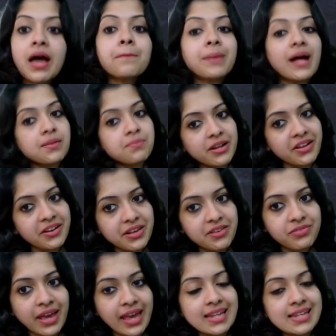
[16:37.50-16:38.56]
Pulmonary
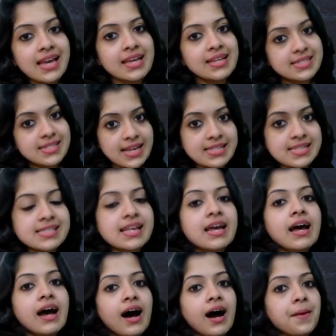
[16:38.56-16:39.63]
vein does
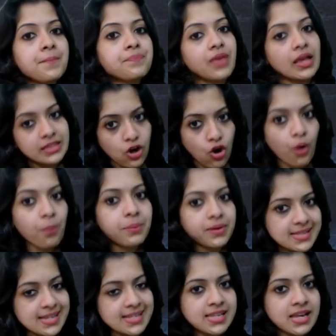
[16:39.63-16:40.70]
the
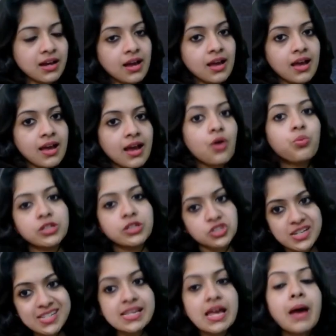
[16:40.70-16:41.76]
opposite, which
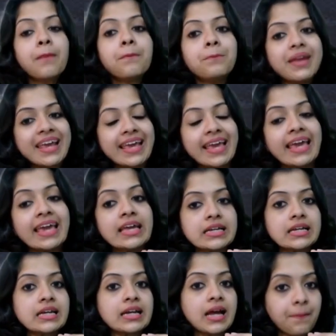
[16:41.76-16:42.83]
is bringing
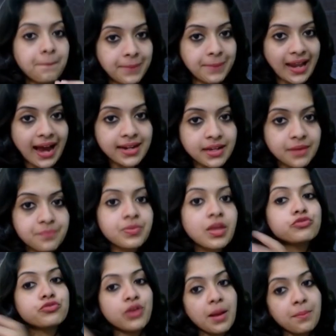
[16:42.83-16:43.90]
blood
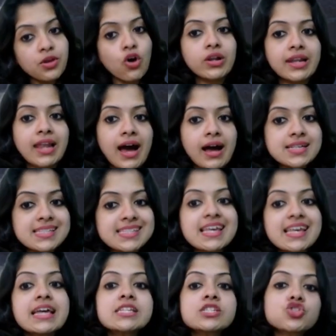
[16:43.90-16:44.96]
from your lungs
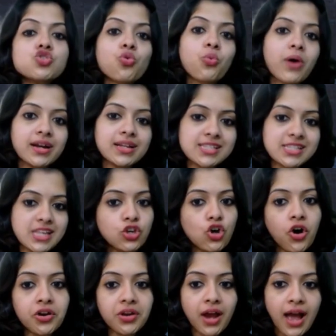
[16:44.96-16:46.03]
towards
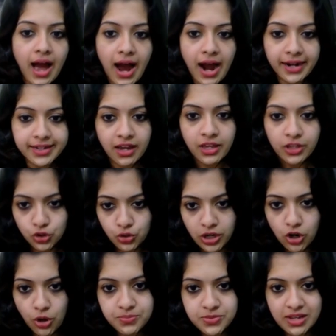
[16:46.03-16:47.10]
your heart. You can
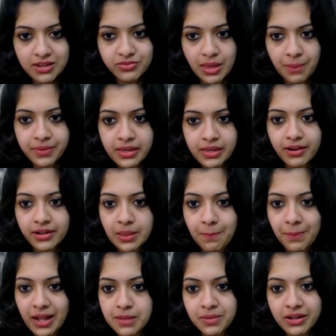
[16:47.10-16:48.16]
observe them here, the
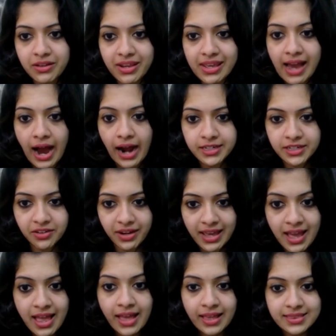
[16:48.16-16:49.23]
pulmonary
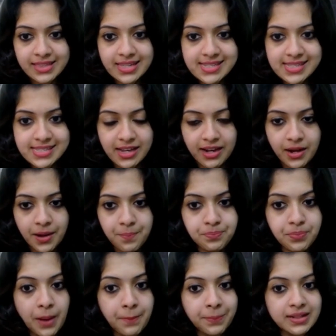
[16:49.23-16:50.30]
artery, this
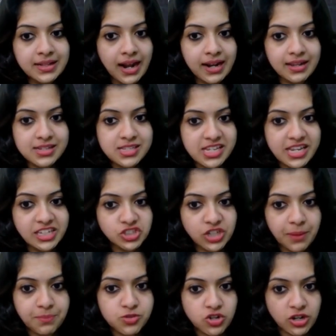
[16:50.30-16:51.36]
purple colored
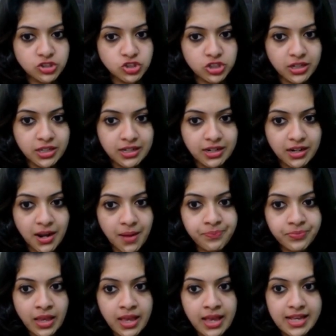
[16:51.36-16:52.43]
T-shaped structure here
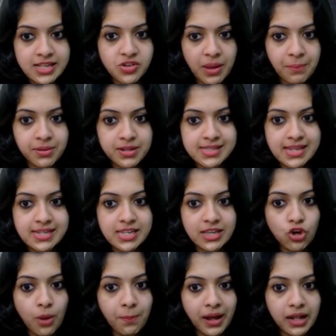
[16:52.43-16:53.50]
is representing
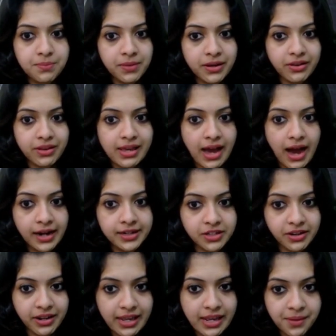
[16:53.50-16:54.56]
your pulmonary
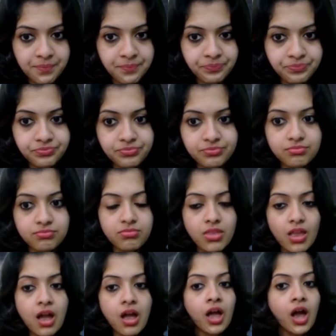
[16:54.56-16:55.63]
artery,
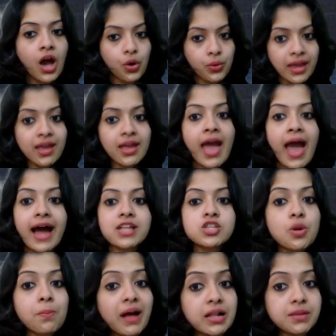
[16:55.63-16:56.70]
okay, and
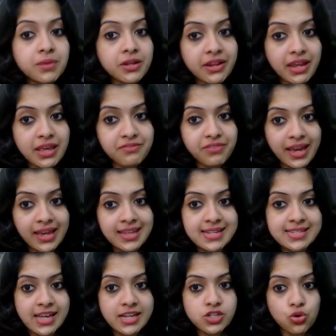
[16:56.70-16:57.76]
your pulmonary vein, as
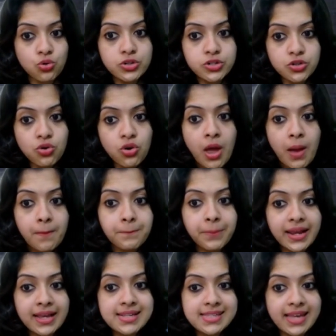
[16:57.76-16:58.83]
I told you,
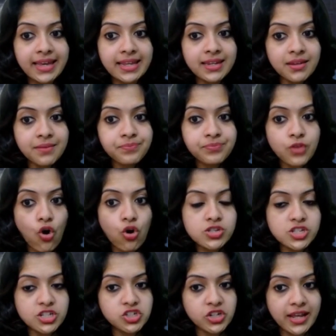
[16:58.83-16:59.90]
brings in
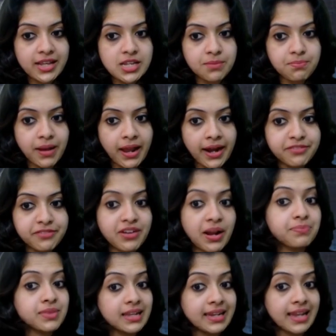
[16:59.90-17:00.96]
oxygenated blood
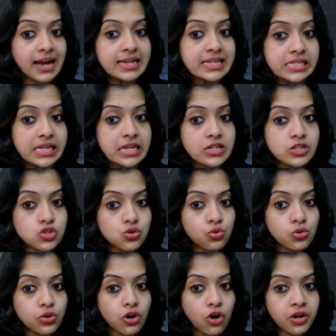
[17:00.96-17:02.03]
from the lungs into
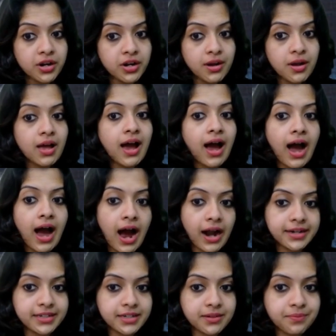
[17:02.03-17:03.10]
your
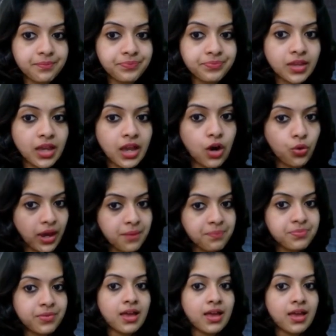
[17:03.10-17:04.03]
heart, okay.